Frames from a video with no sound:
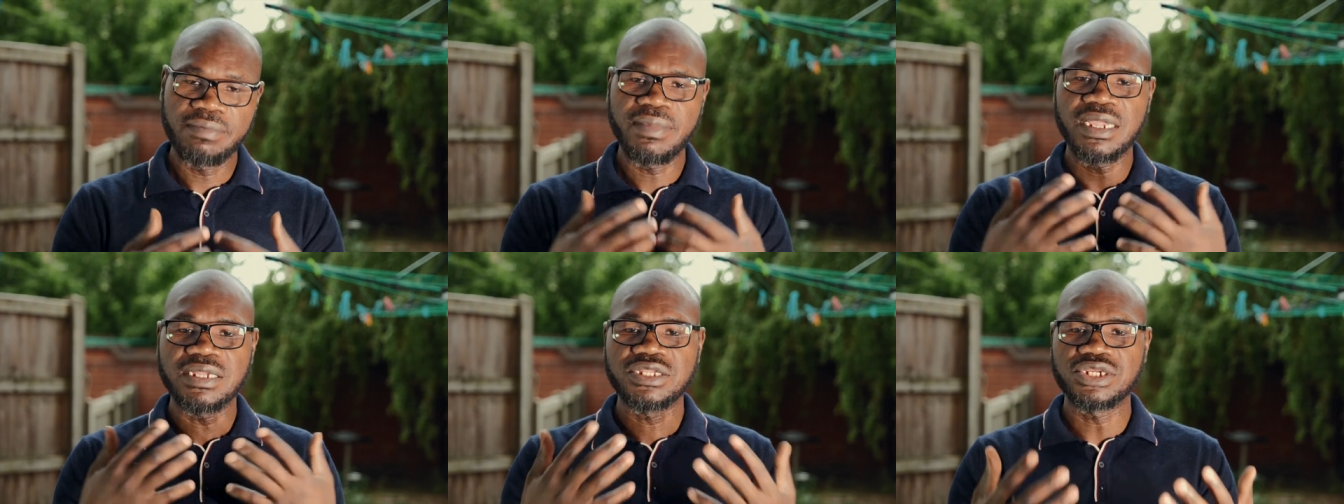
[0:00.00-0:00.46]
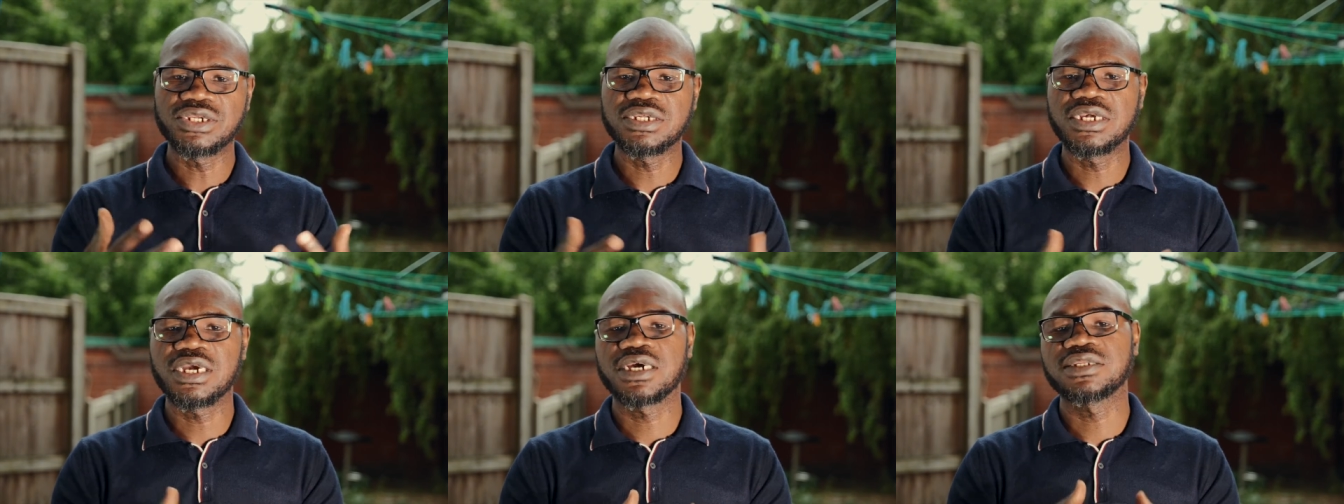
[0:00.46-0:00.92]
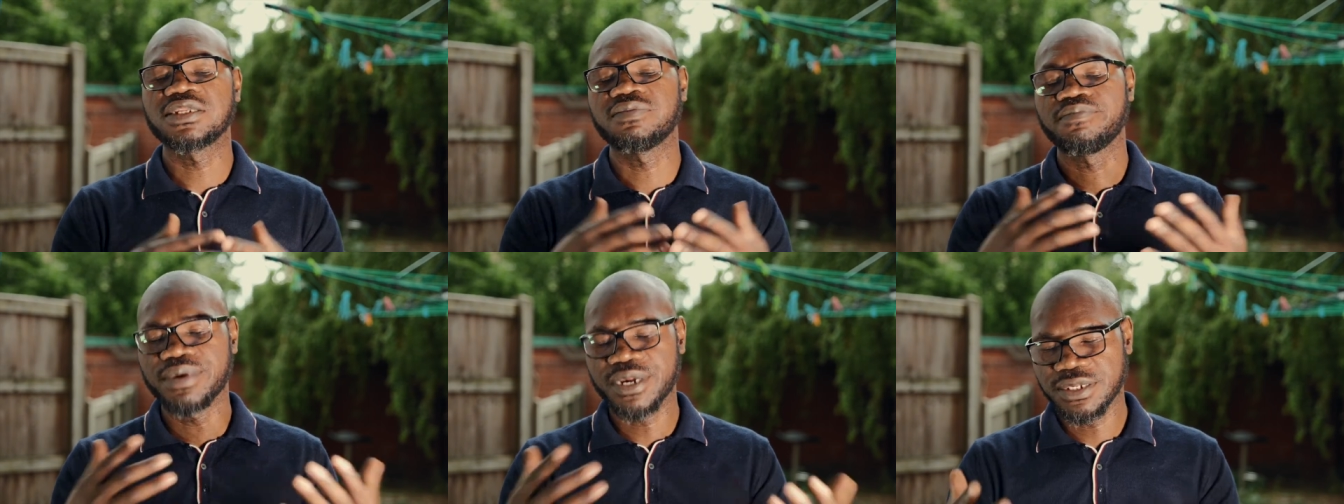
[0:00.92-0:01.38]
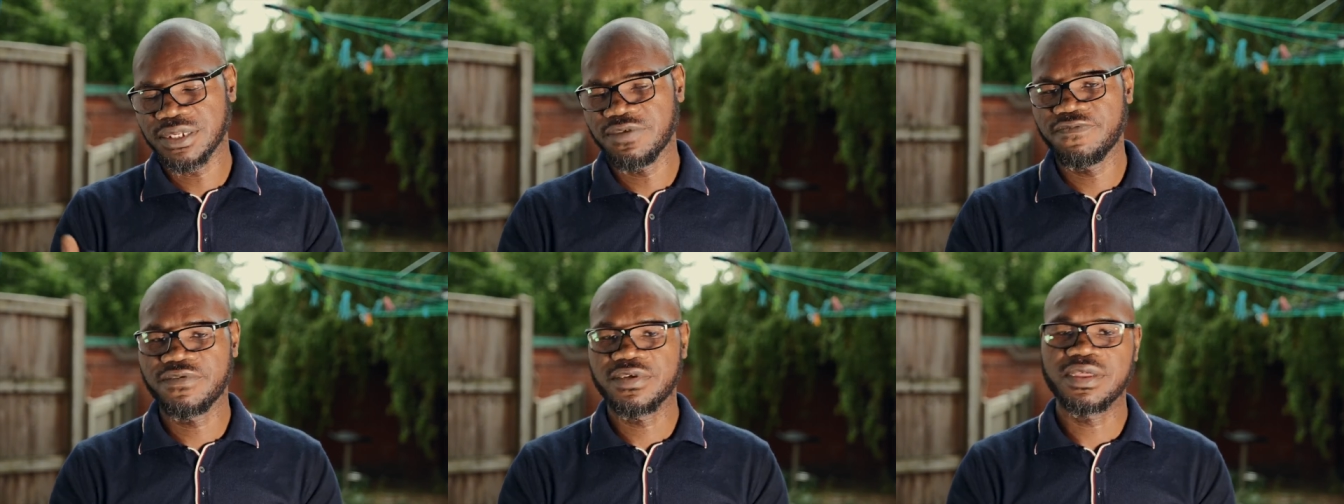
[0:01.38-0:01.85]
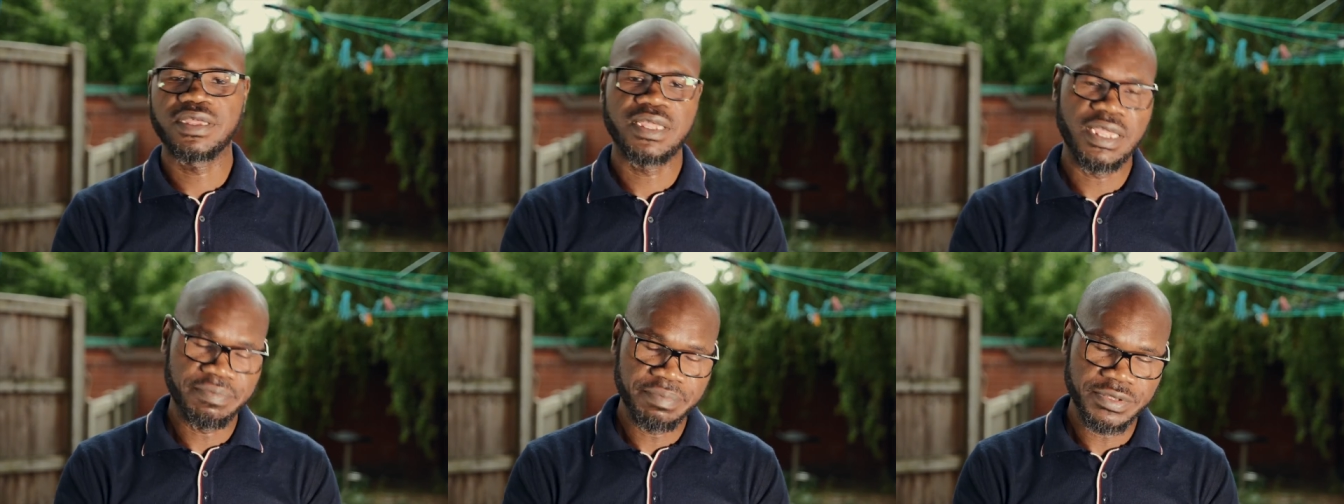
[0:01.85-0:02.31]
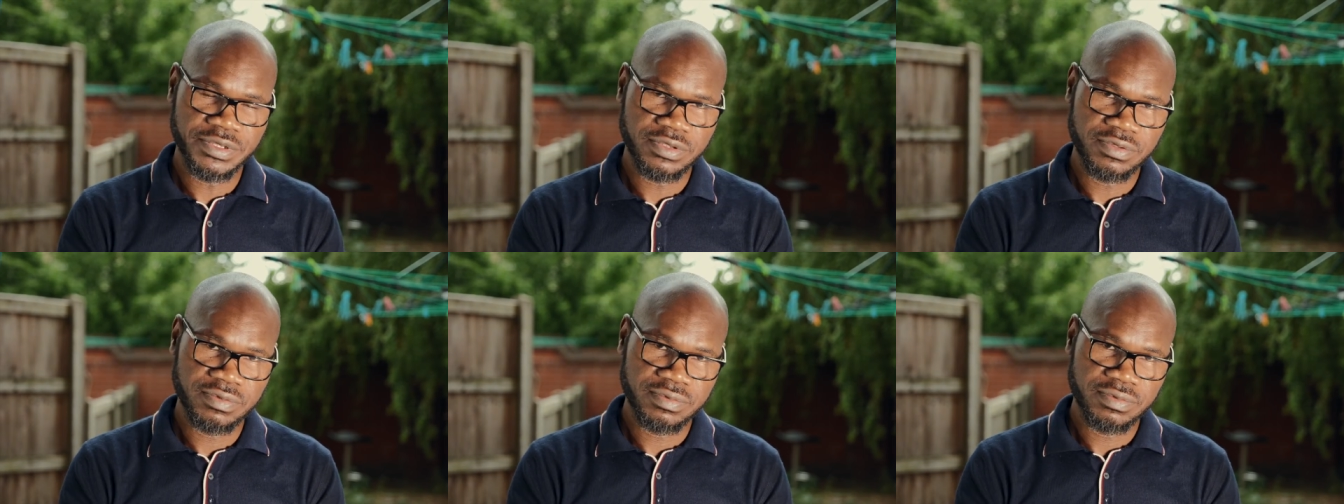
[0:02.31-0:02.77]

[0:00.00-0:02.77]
may trigger depressive episode.